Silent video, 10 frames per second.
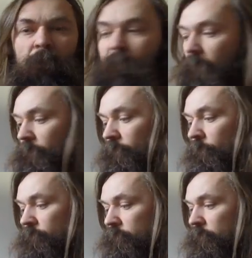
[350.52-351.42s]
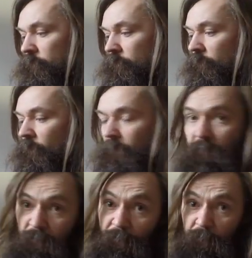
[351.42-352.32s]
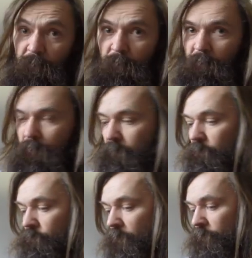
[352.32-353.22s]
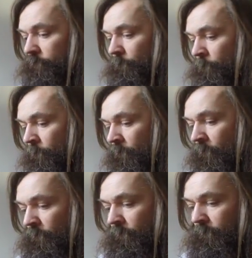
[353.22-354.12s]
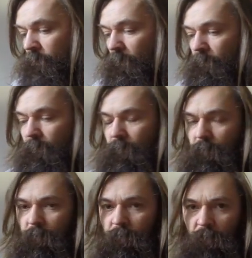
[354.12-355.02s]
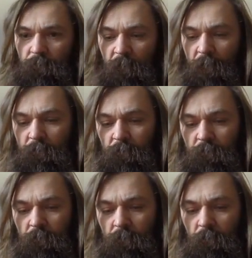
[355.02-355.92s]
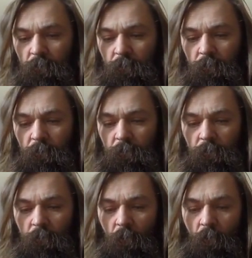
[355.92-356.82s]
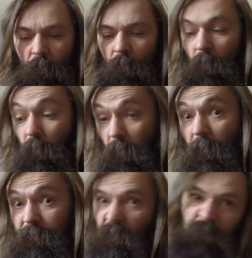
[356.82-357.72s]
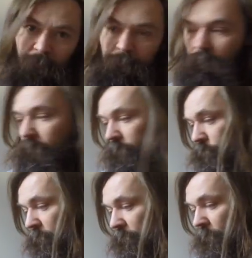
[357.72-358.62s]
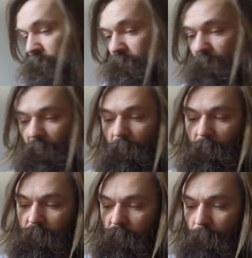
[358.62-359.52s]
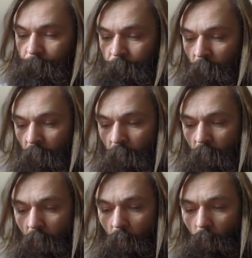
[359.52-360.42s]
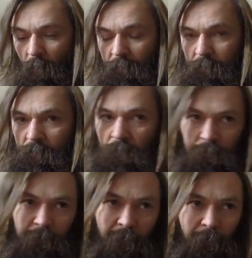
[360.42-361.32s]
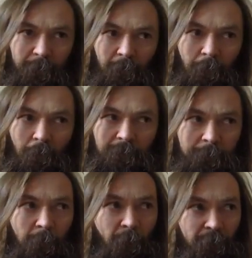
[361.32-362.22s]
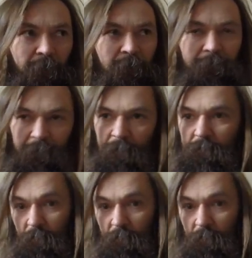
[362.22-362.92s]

So next comes the difference between the two trainers. So the 210s are lighter, 20 grams a trainer lighter, which doesn't sound like a lot, but when they're on your feet, it